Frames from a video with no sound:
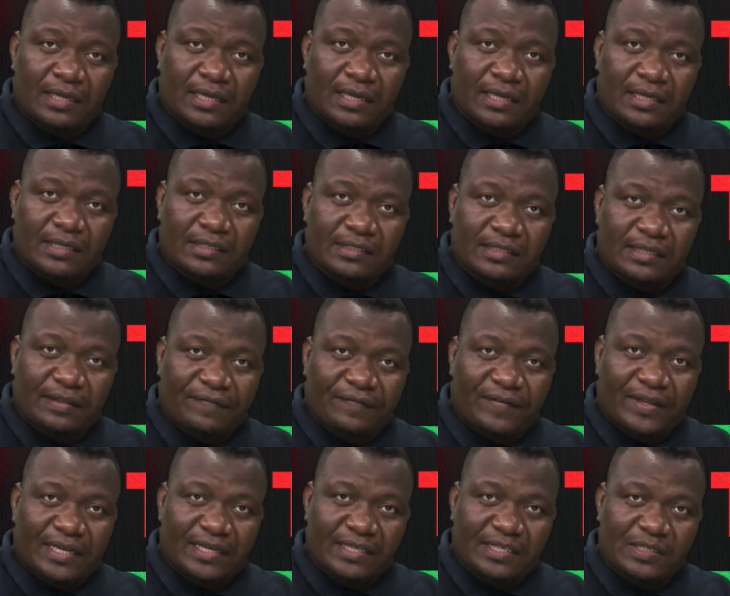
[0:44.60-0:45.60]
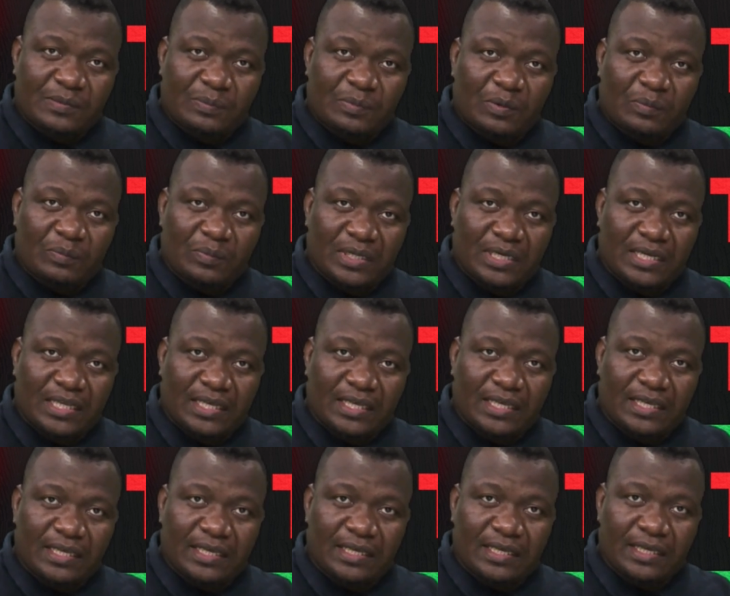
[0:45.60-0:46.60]
Stephanus Pombili.
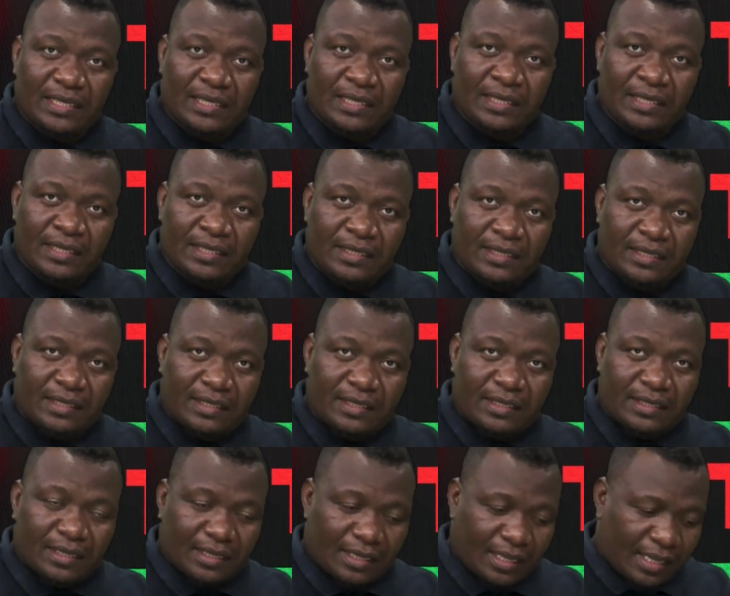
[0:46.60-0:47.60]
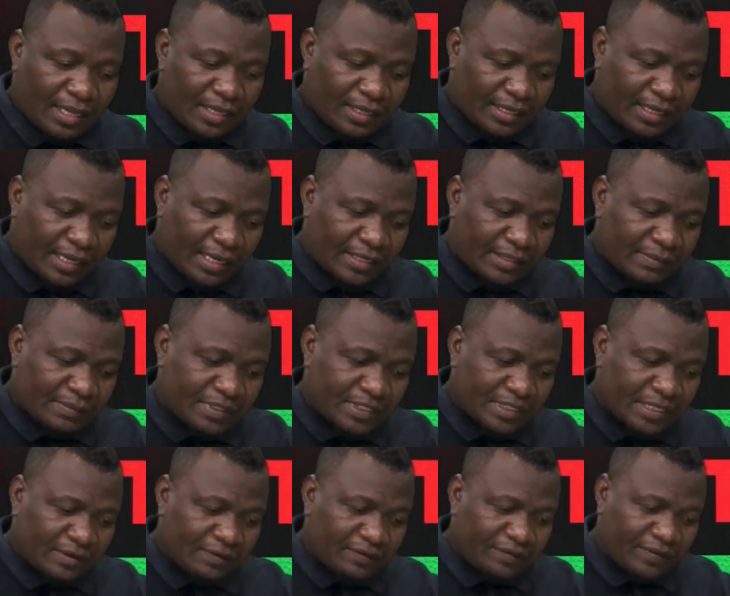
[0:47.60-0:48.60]
He regards
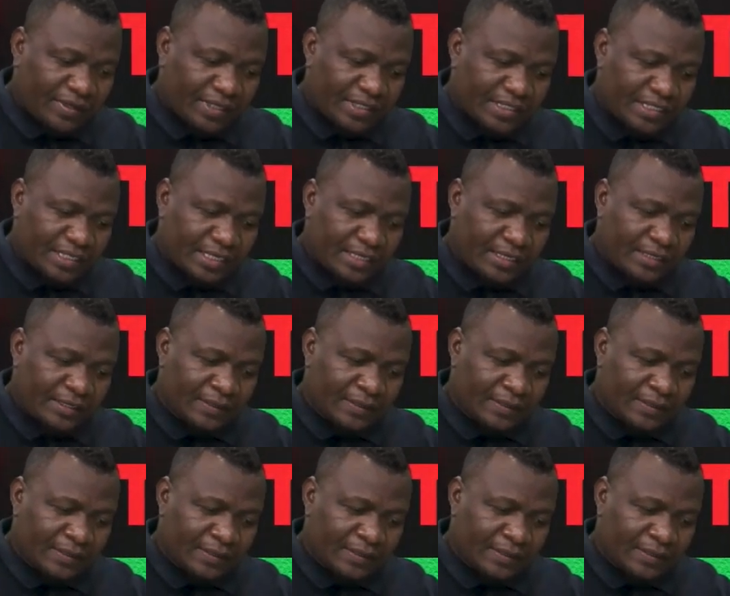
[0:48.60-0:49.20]
himself as a